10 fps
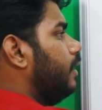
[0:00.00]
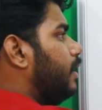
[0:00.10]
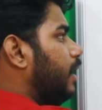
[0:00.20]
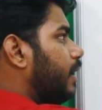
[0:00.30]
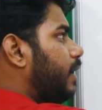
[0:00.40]

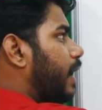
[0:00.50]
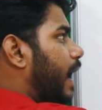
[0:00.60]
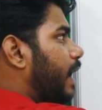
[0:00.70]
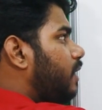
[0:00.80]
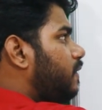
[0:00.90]
here
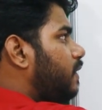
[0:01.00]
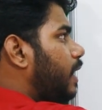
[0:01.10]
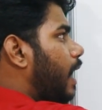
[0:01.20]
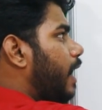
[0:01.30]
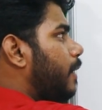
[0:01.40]
I can
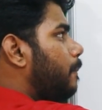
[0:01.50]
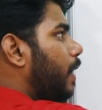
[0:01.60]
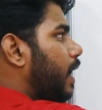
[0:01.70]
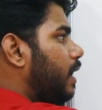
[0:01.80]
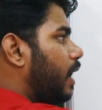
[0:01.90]
see I am
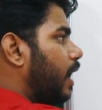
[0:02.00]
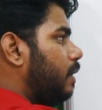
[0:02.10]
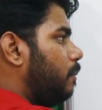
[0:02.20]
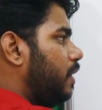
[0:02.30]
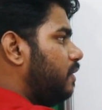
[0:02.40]
buying
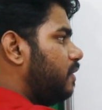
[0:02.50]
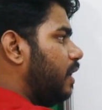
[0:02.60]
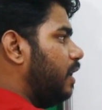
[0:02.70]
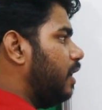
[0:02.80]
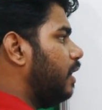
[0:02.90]
9 pens
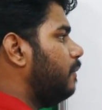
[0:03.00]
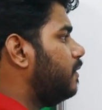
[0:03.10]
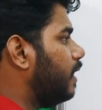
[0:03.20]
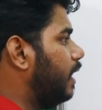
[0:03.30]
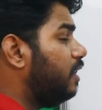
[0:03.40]
and here I am
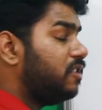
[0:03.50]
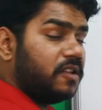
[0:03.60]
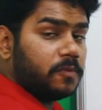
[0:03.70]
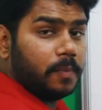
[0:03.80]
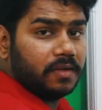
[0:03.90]
selling
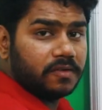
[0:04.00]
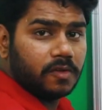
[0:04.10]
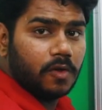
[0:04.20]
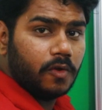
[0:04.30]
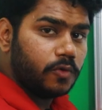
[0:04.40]
6 pens.
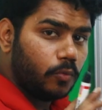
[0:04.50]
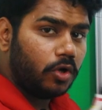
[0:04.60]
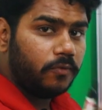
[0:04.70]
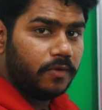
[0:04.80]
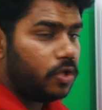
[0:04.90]
So
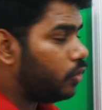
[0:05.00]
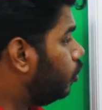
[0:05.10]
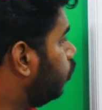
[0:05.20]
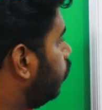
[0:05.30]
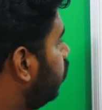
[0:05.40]
what we should do